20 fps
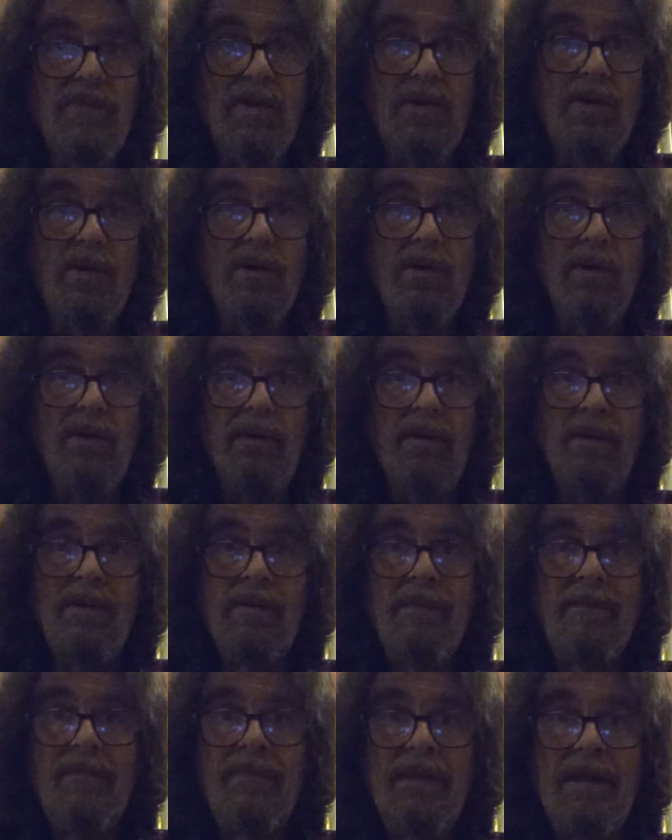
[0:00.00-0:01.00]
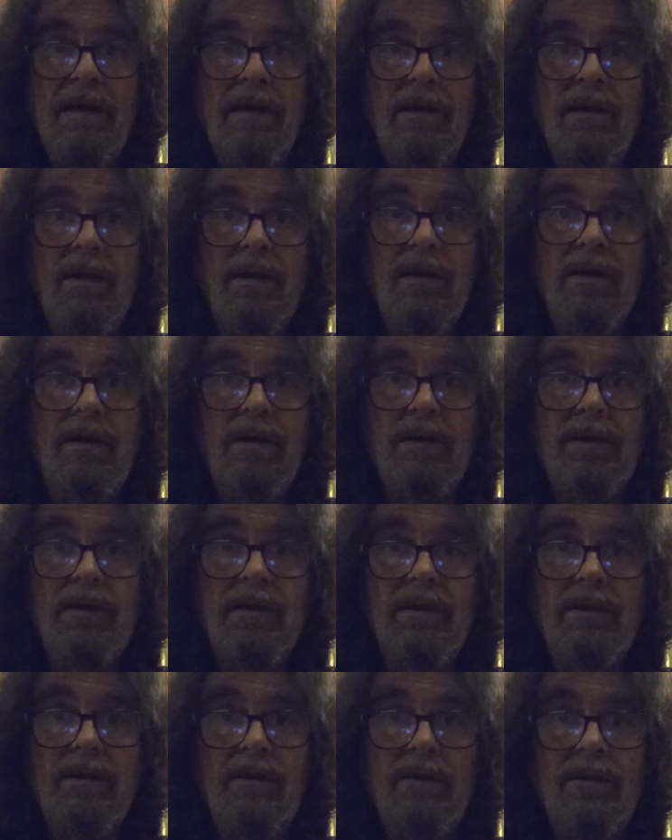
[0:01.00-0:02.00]
girl
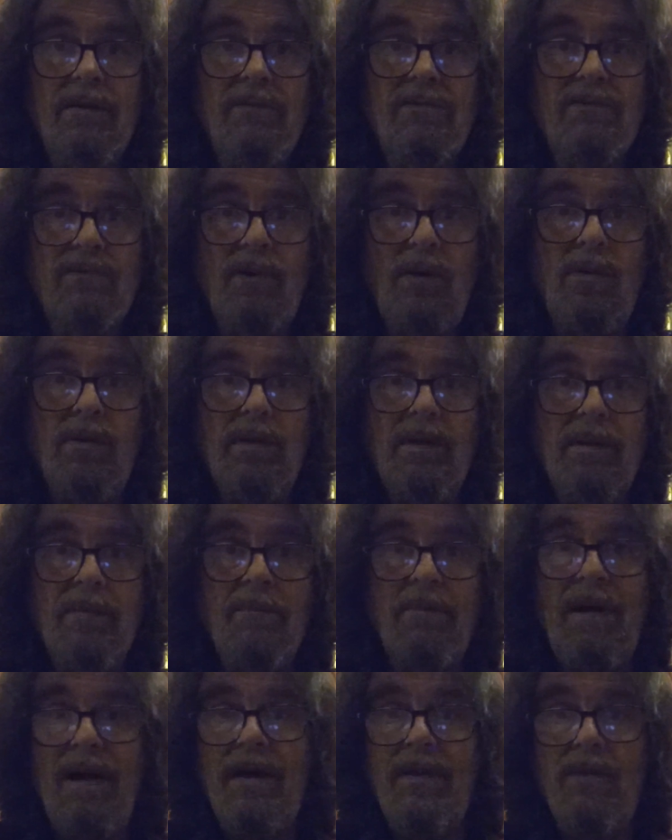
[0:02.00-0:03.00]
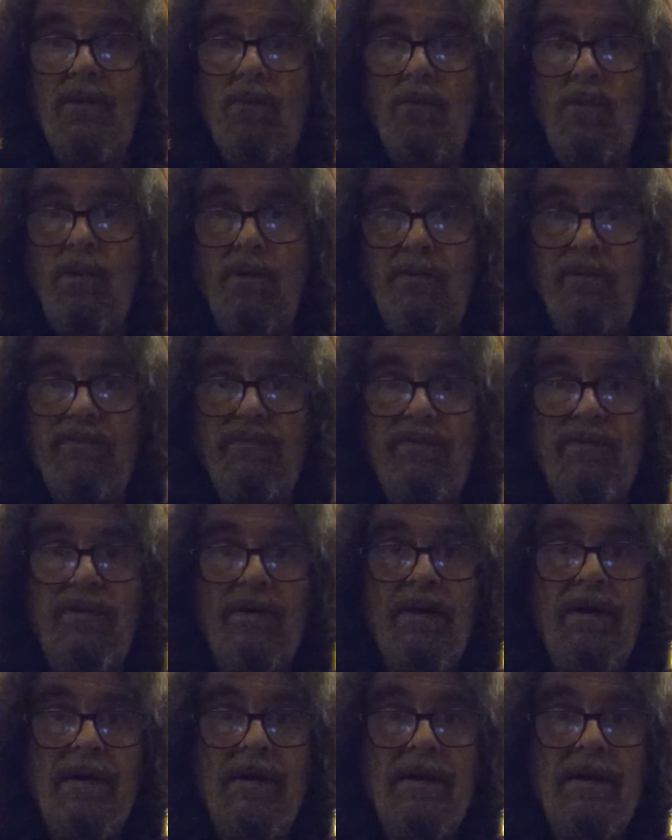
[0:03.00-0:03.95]
stolen by the wolf,